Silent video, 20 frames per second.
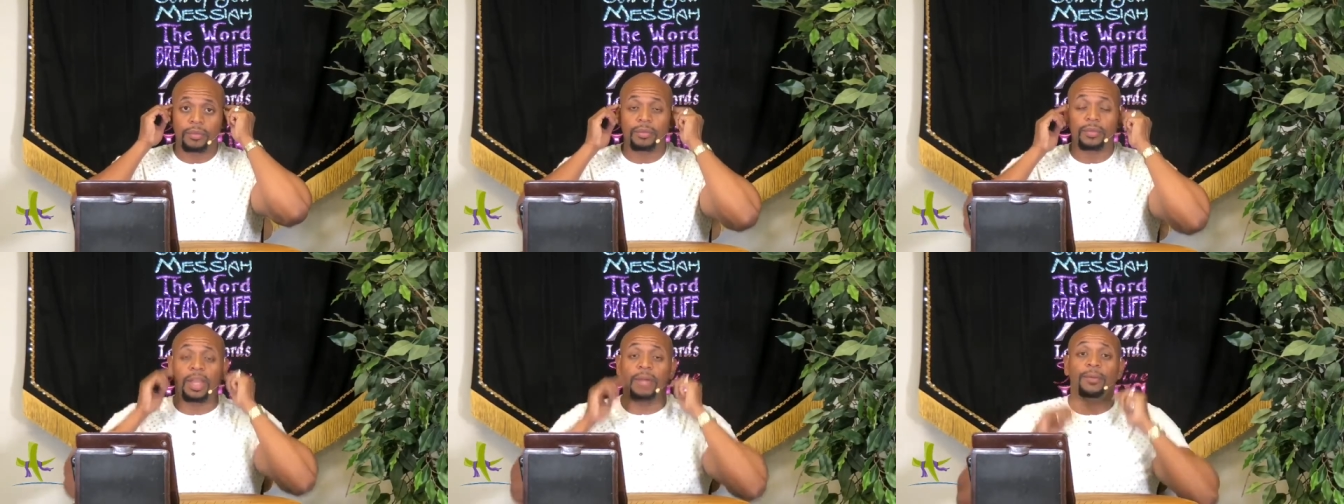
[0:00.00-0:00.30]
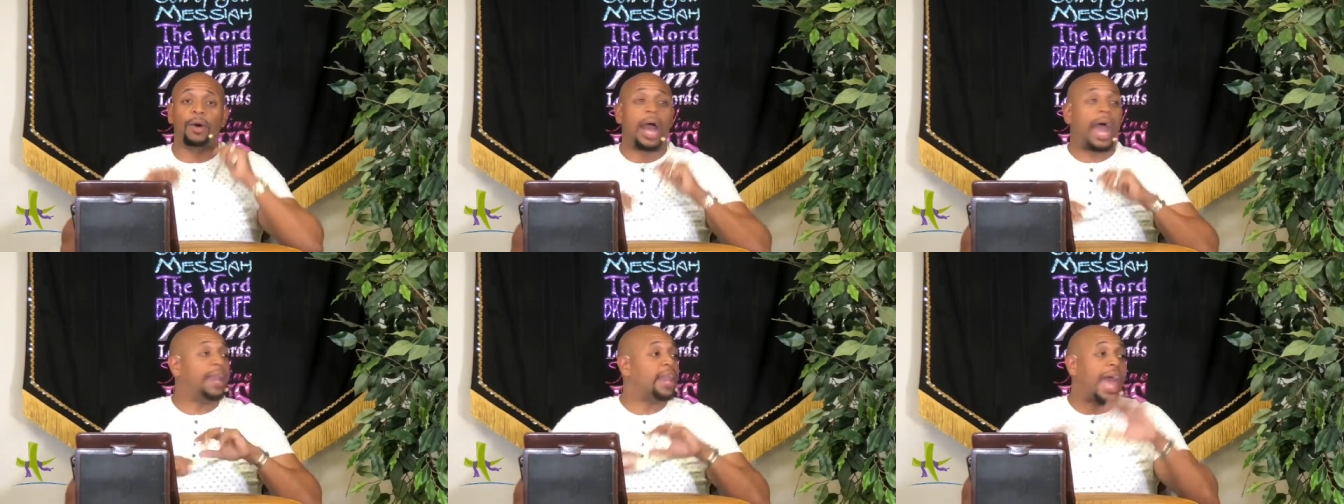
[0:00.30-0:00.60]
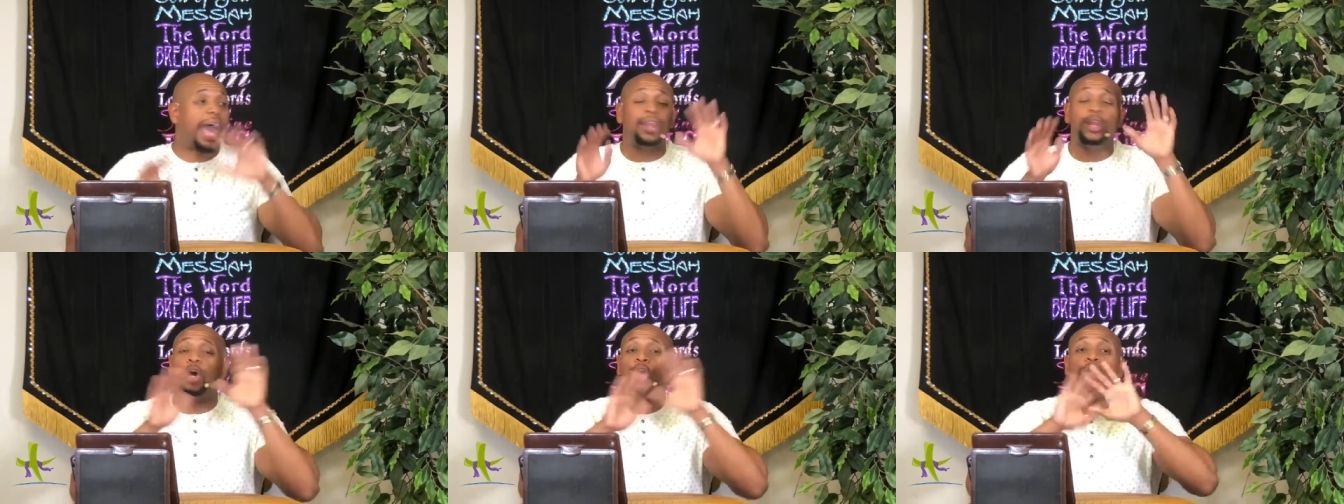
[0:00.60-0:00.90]
Come on,
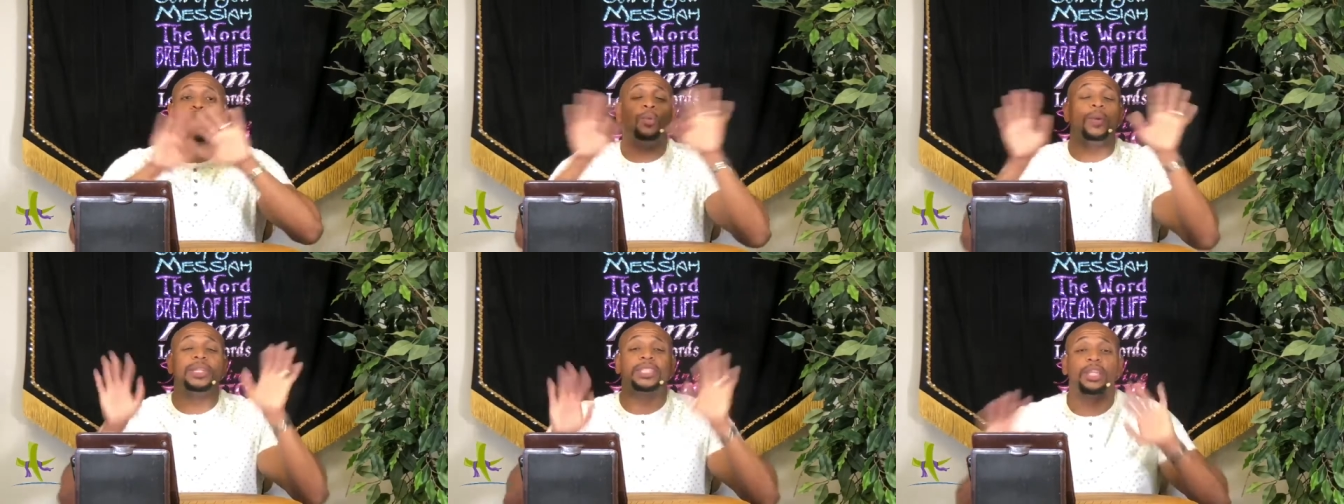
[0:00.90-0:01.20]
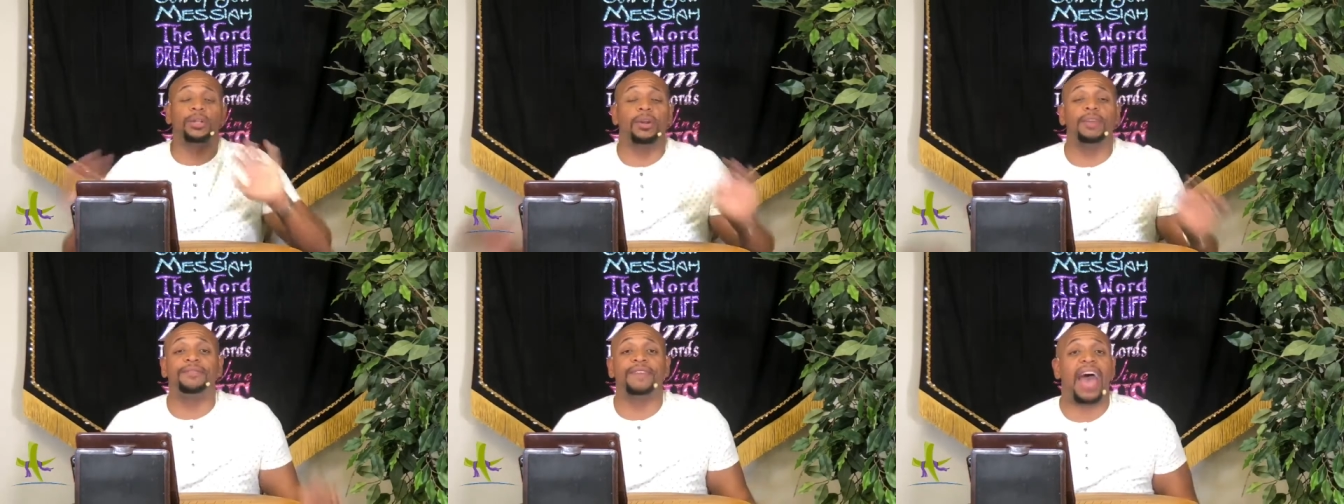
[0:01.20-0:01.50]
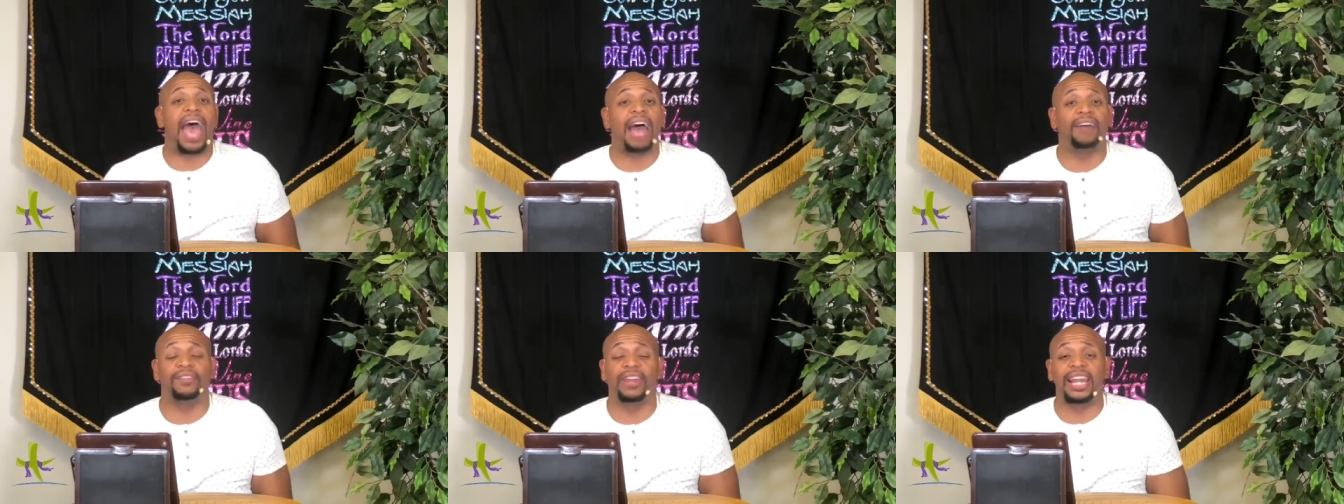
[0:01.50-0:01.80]
I, know you went to the
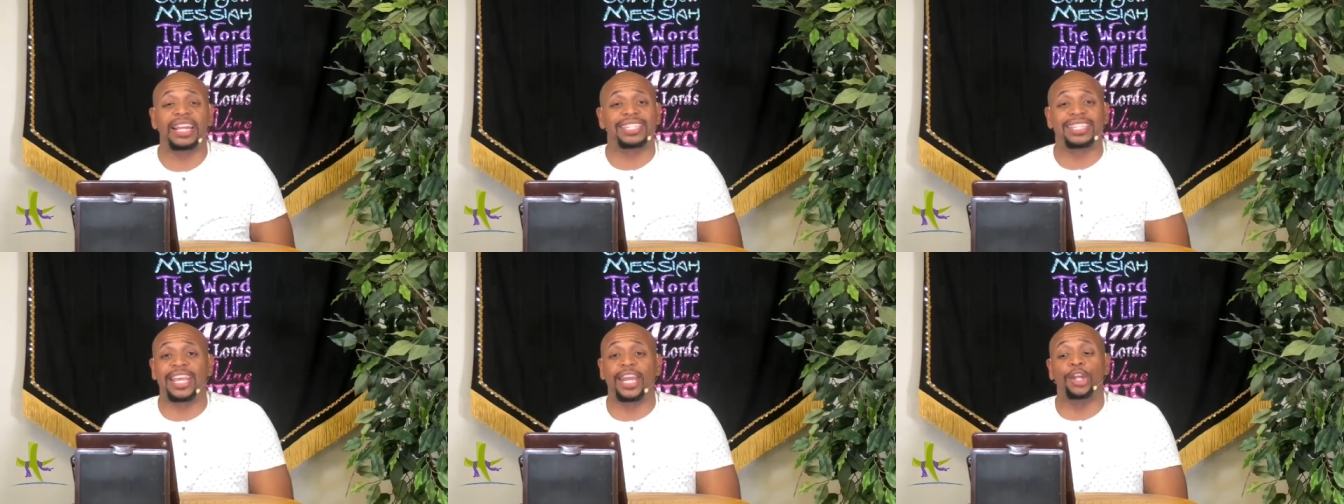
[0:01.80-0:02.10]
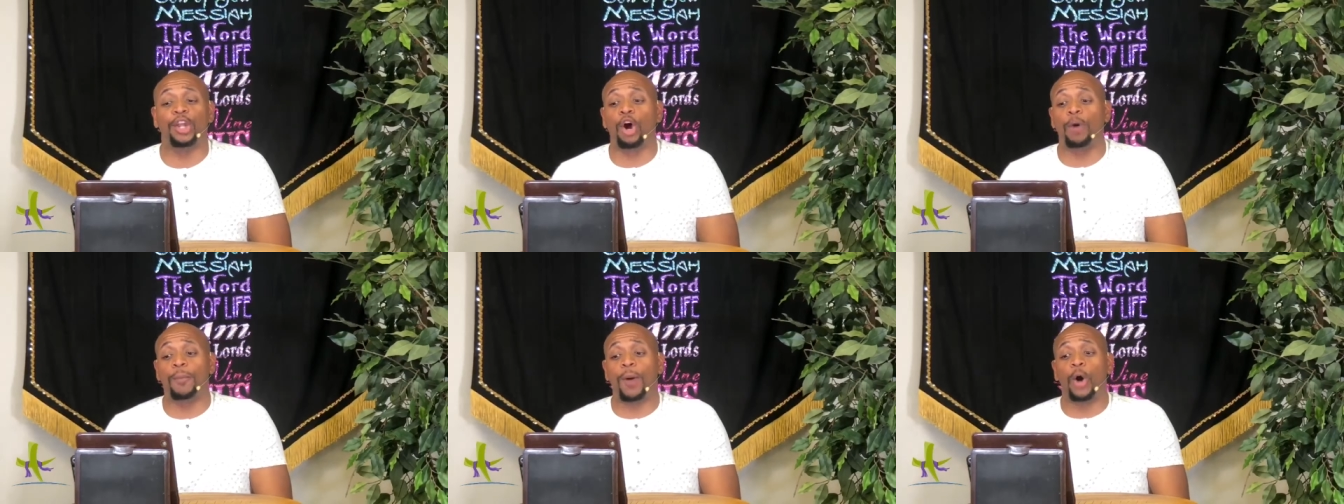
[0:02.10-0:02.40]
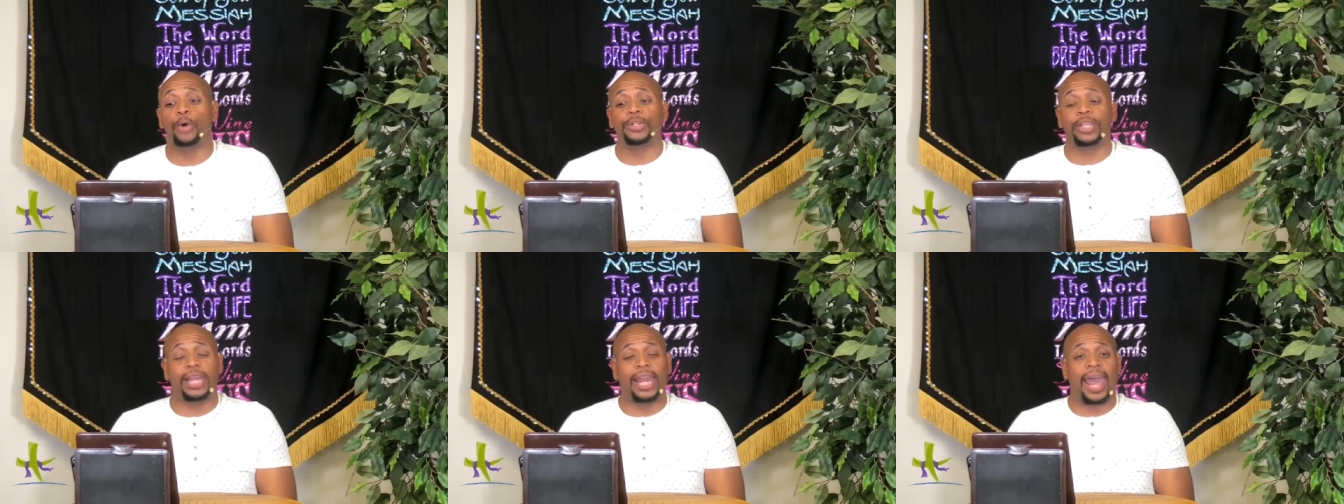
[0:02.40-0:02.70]
revival, they said no more
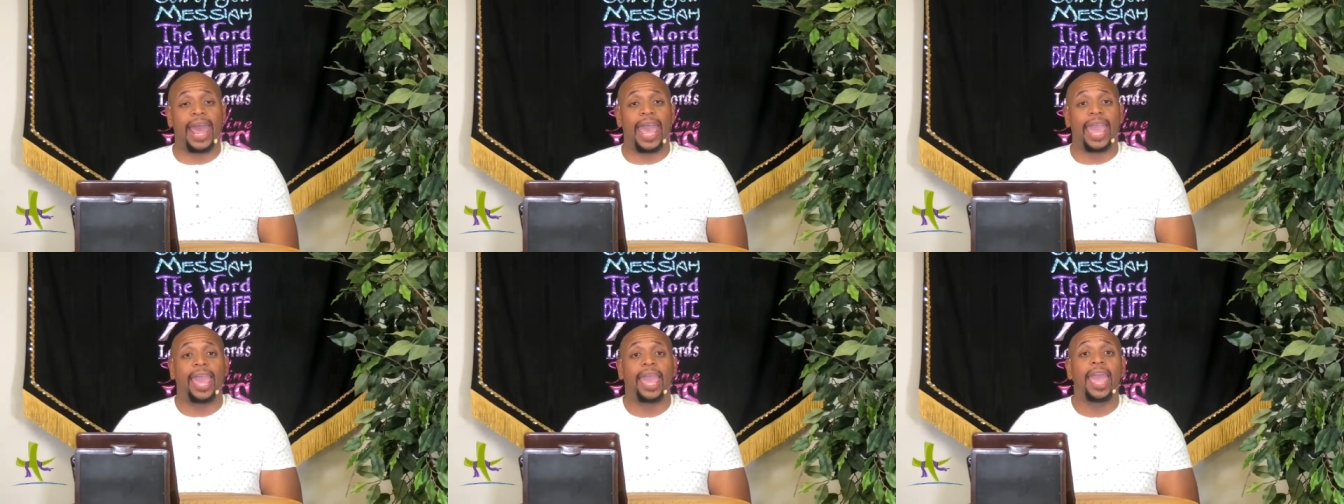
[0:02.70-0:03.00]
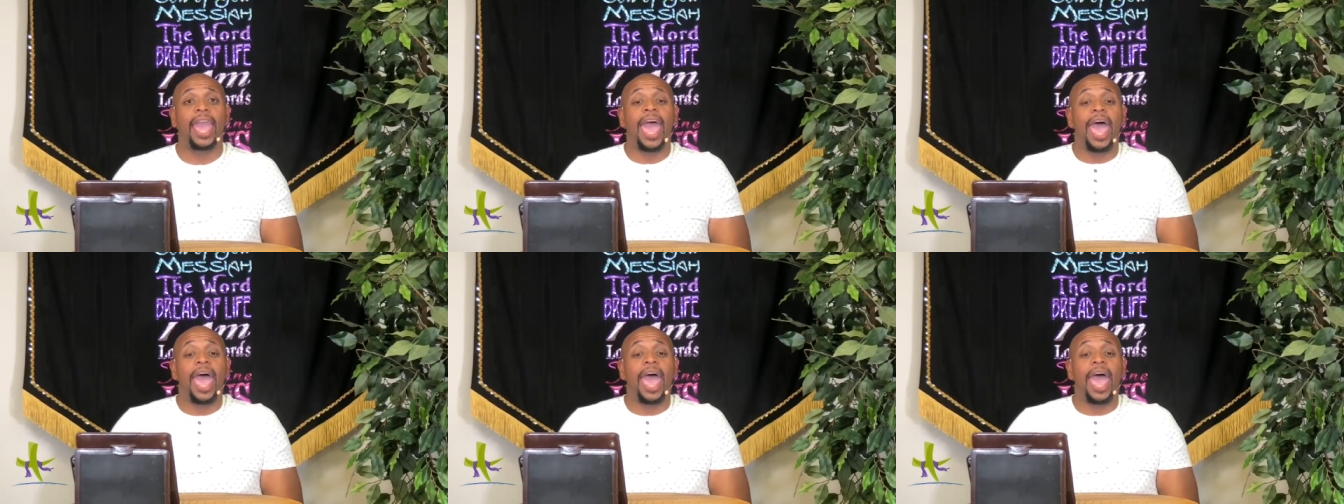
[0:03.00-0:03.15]
delay.